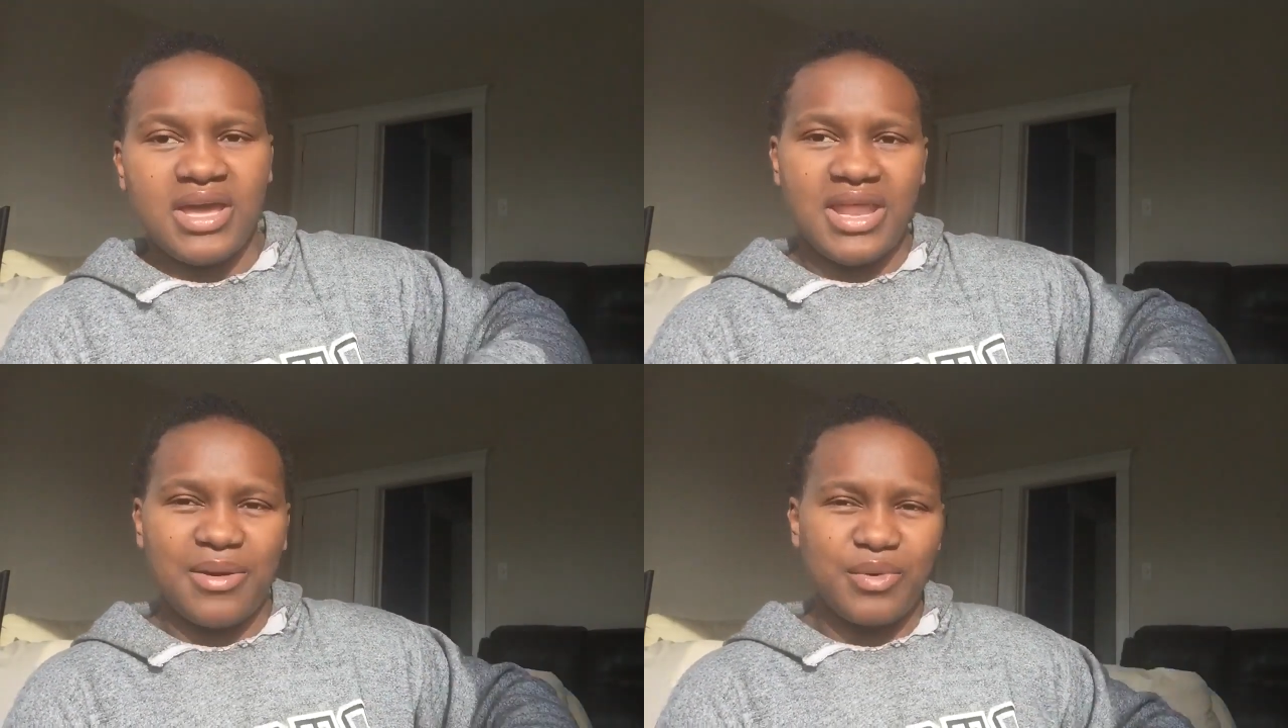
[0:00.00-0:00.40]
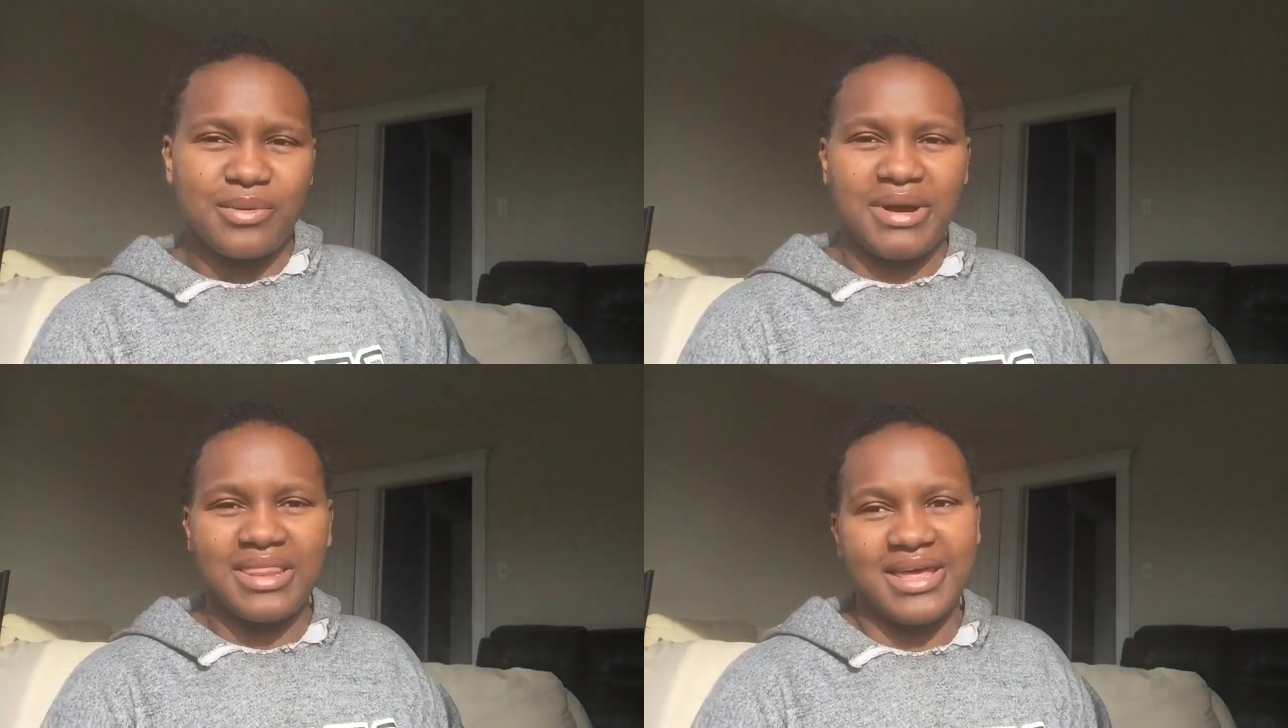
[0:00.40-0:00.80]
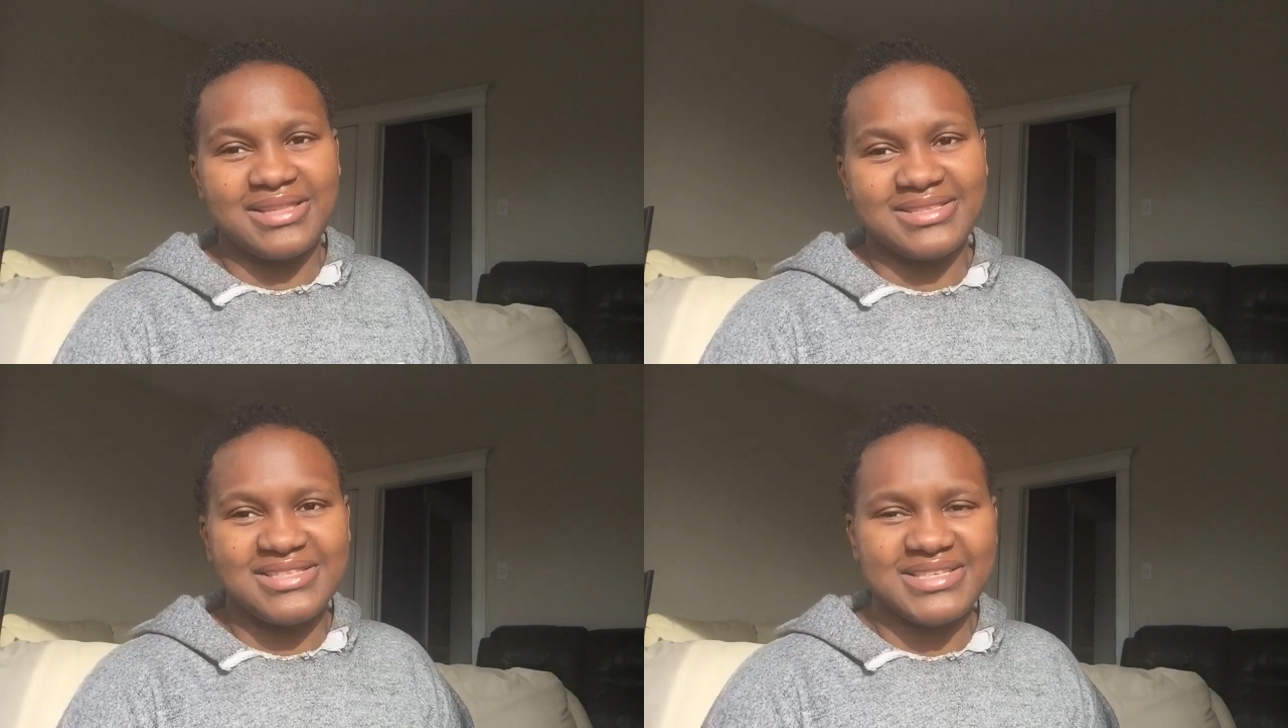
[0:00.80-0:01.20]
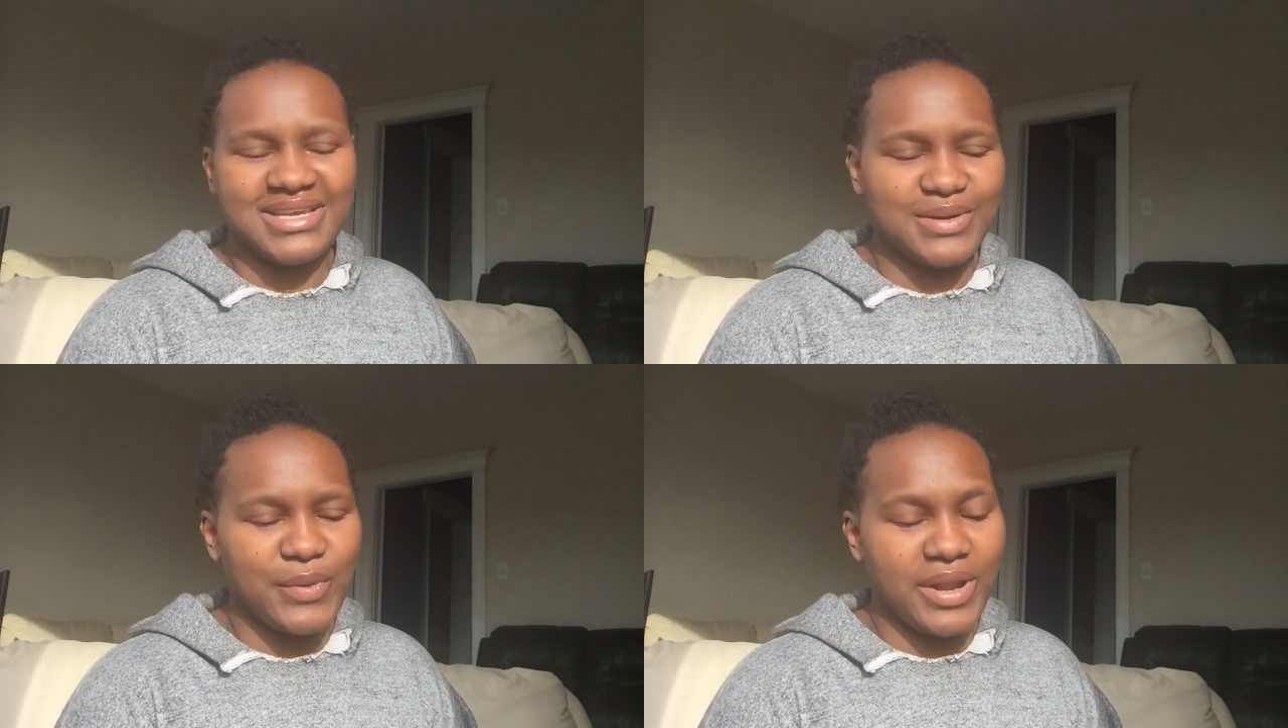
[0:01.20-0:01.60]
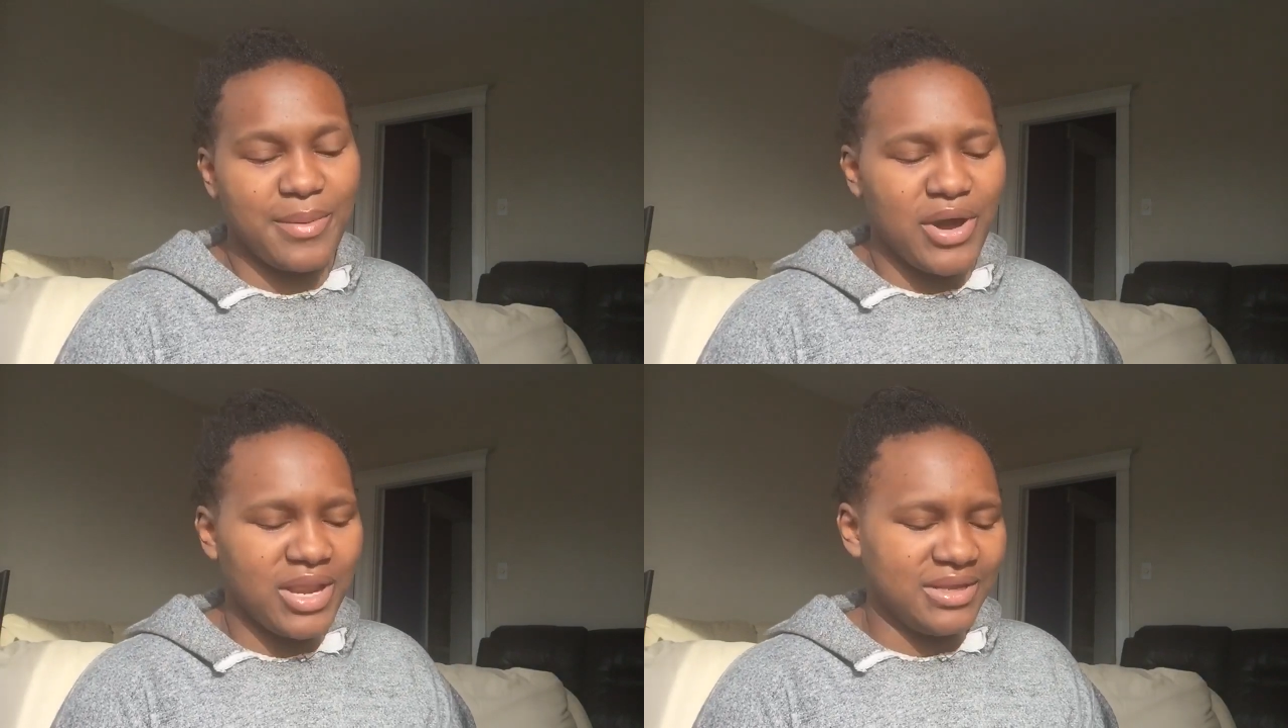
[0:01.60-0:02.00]
and I broke my lens when
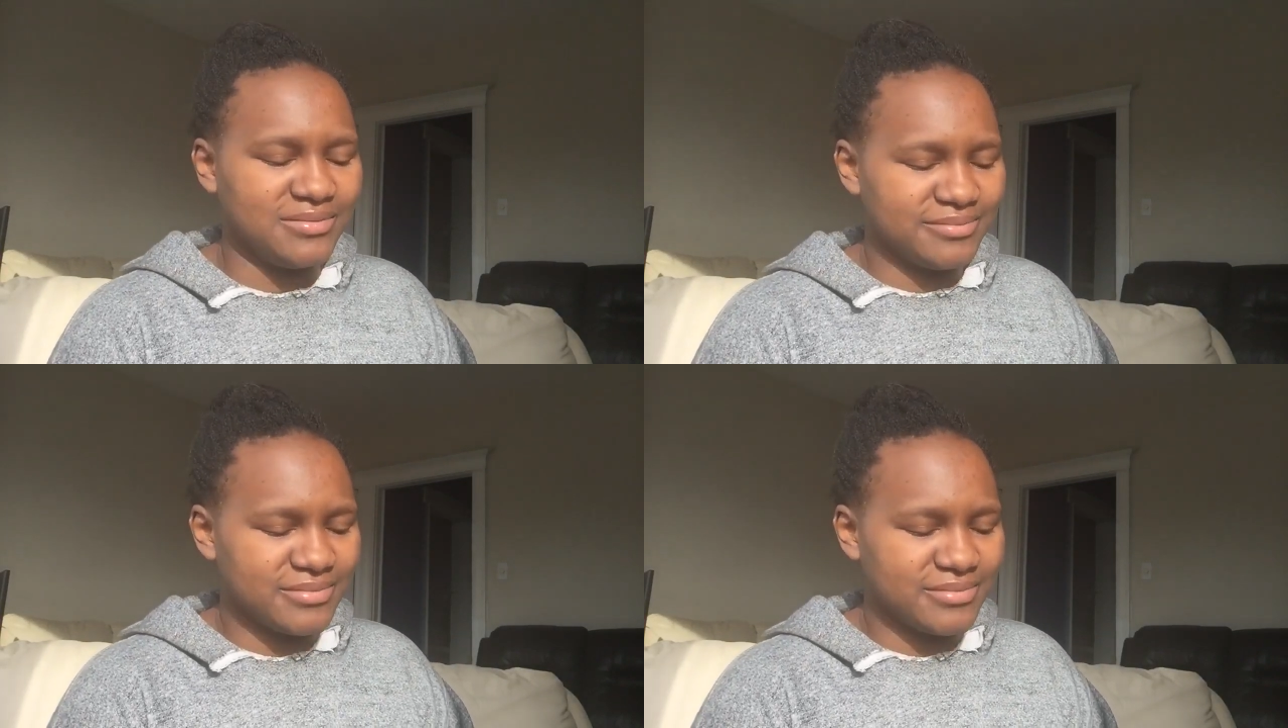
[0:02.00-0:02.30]
I bought it.